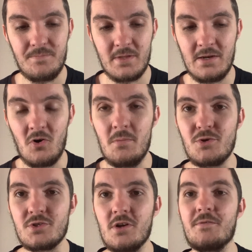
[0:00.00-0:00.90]
It
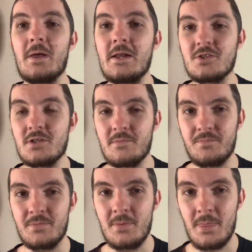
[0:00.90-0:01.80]
almost sort of hits,
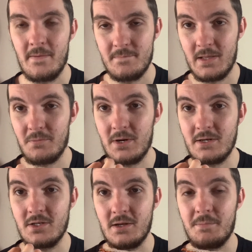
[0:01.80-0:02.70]
like when I
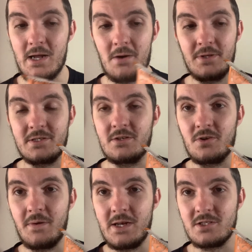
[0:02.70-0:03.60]
take a bite out of this, it sort
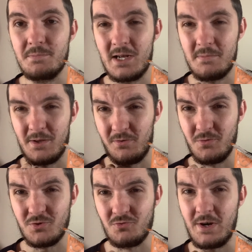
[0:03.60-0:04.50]
of hits the back of my
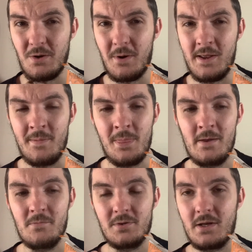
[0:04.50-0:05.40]
throat straight away
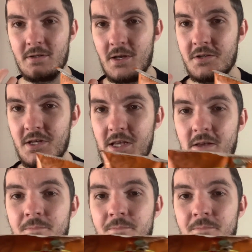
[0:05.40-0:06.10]
with that intense heat.